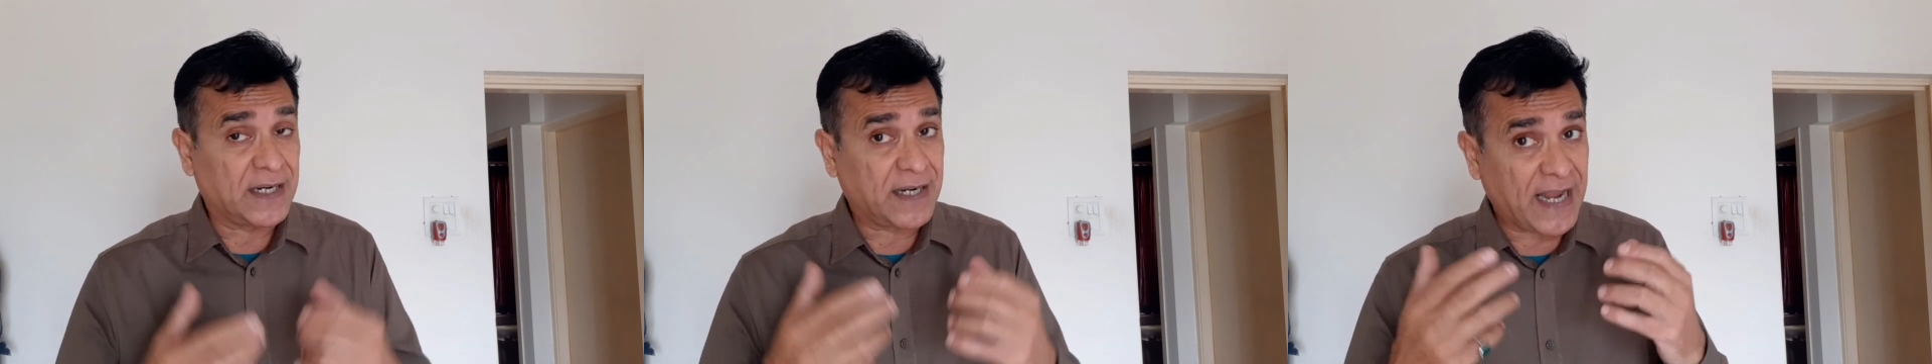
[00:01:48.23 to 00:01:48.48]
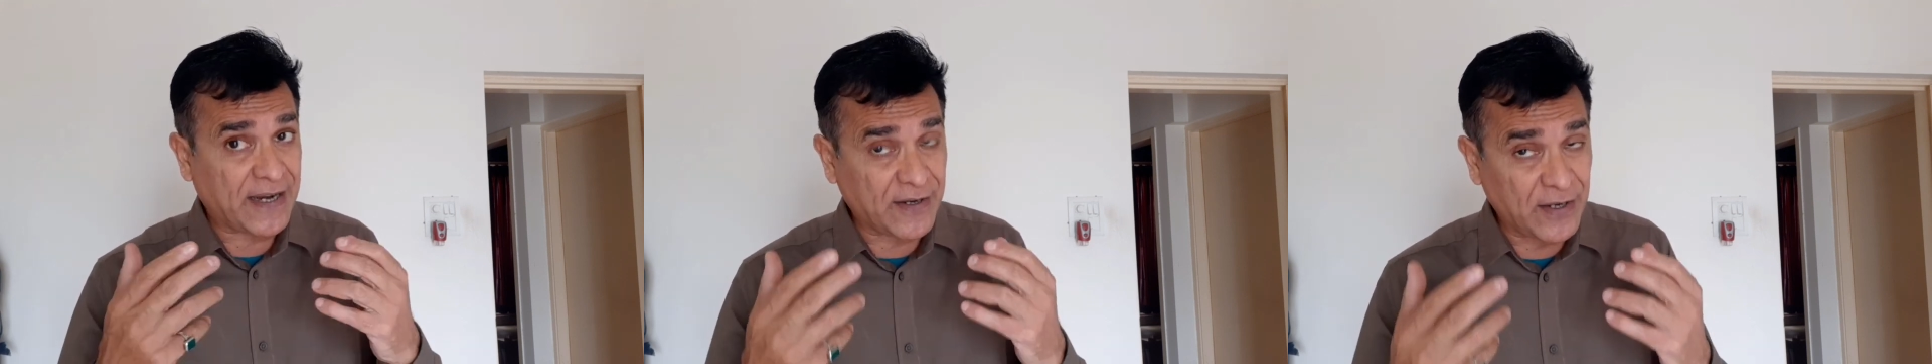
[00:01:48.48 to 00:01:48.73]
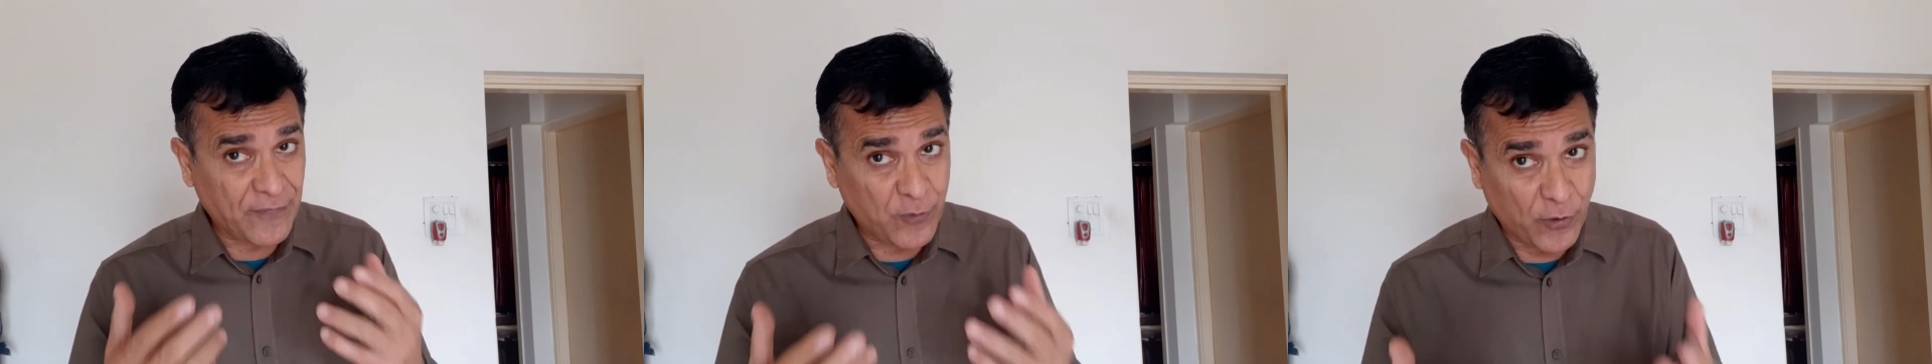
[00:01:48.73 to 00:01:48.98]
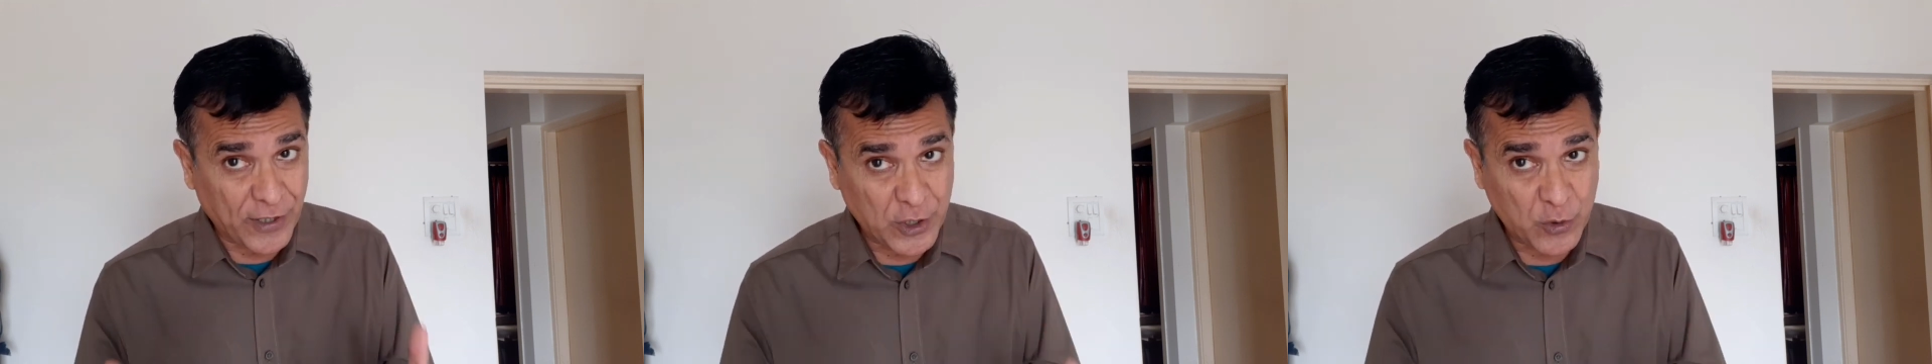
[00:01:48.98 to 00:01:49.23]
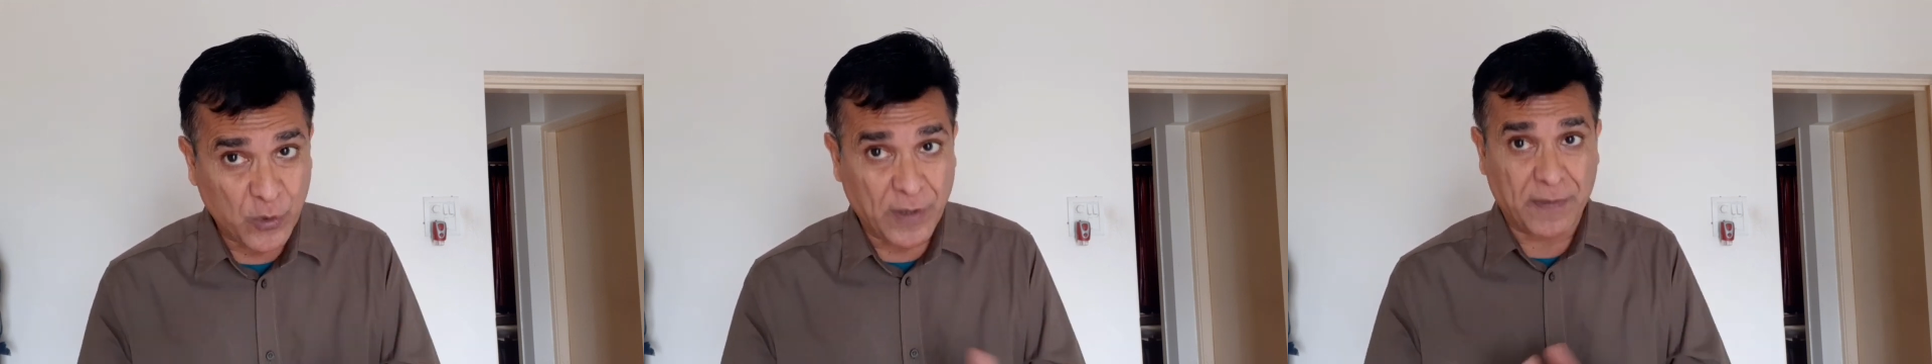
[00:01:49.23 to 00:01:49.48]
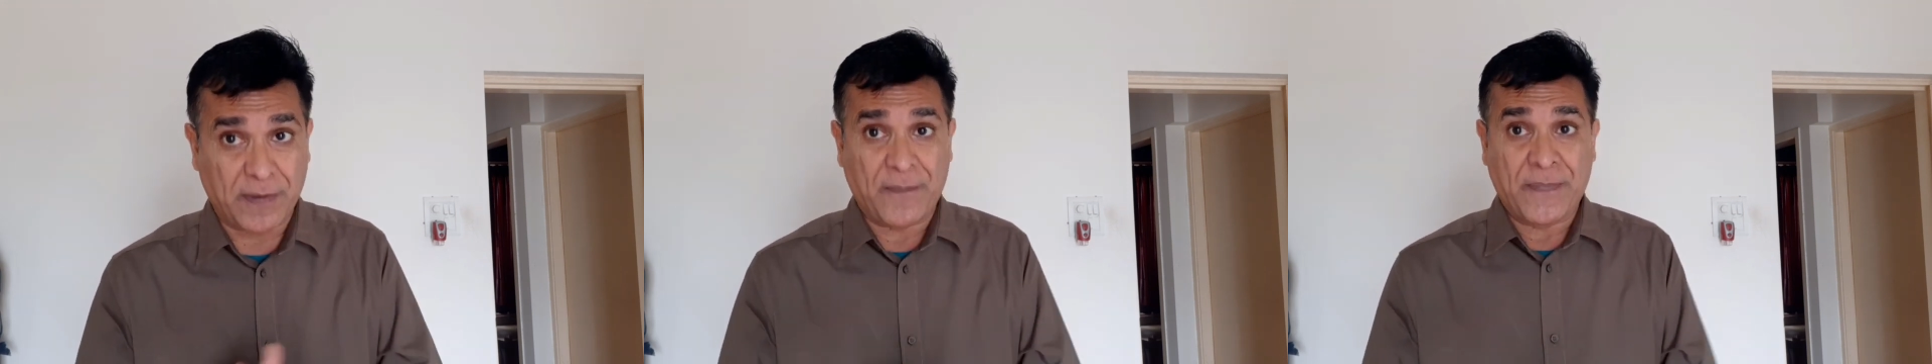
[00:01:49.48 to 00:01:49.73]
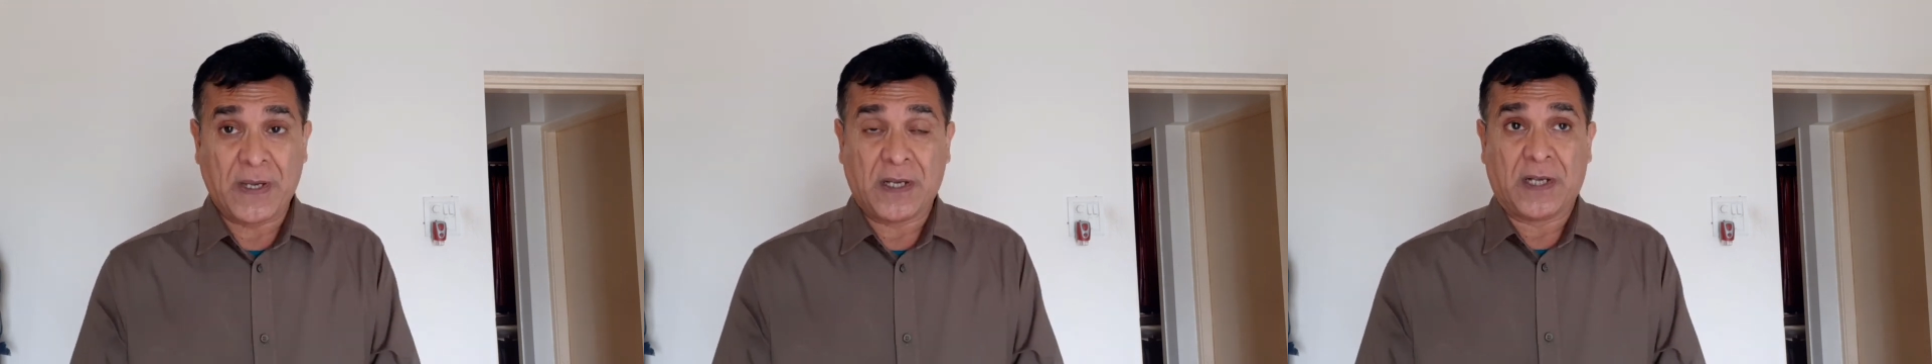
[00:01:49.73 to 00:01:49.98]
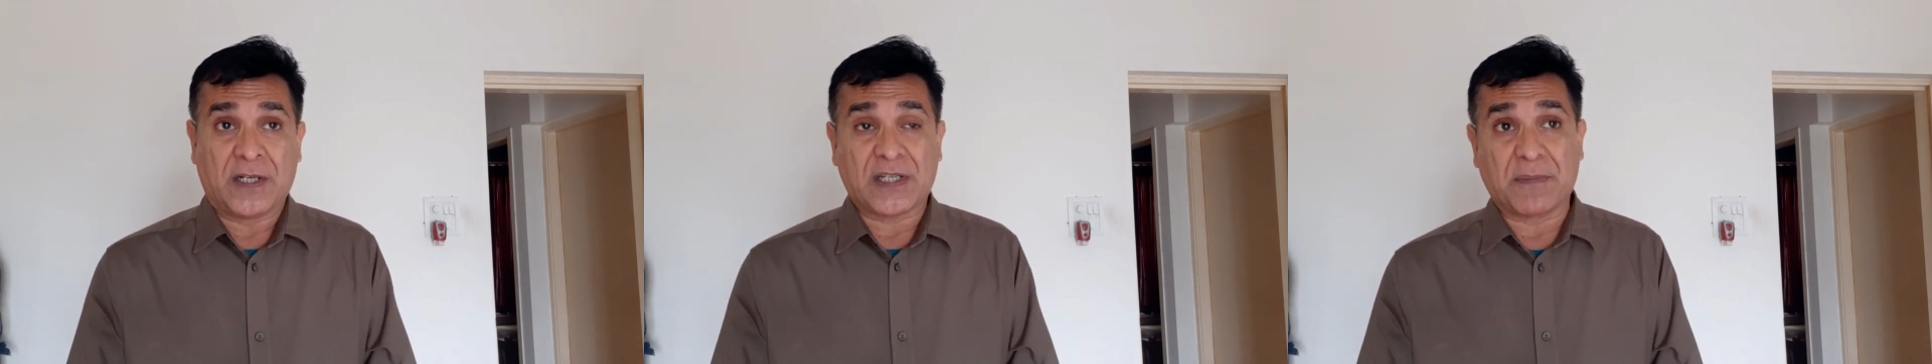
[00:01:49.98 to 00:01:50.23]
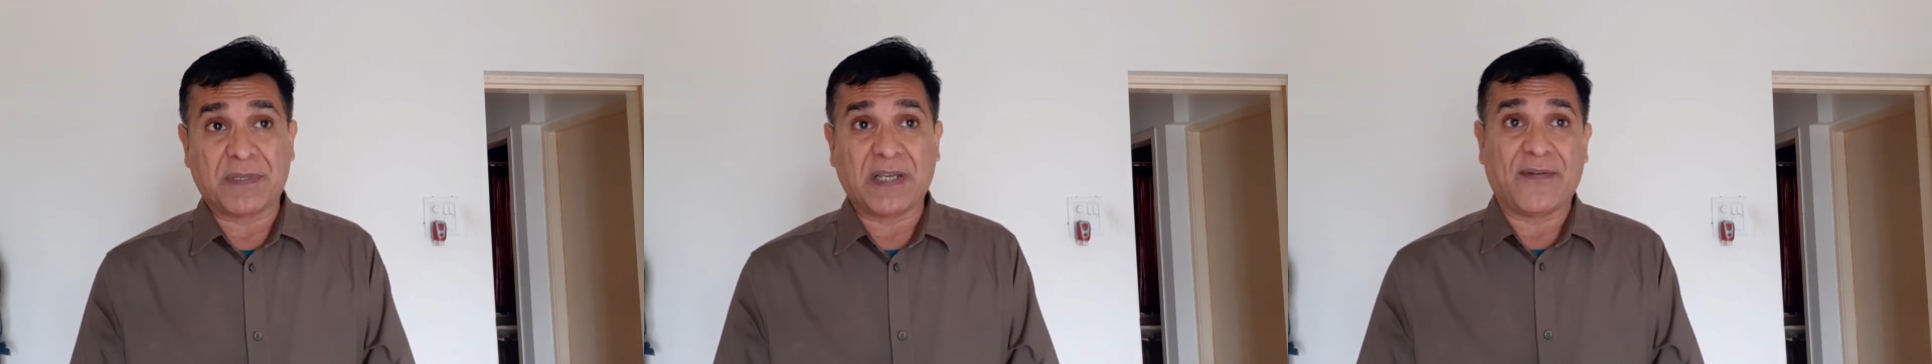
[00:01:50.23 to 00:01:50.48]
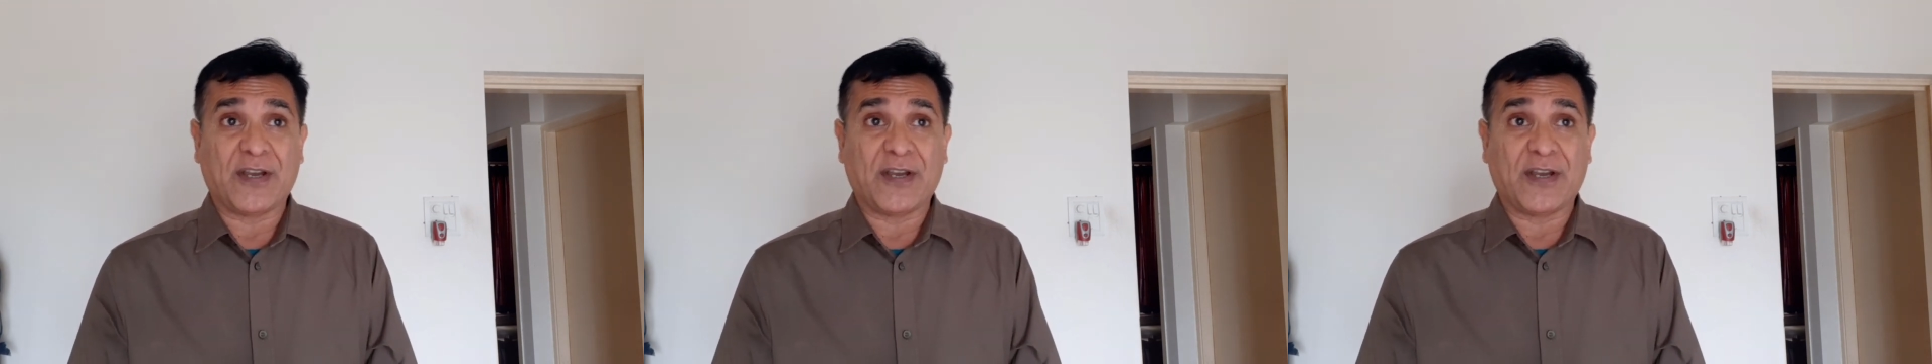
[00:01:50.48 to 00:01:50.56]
like if you are into something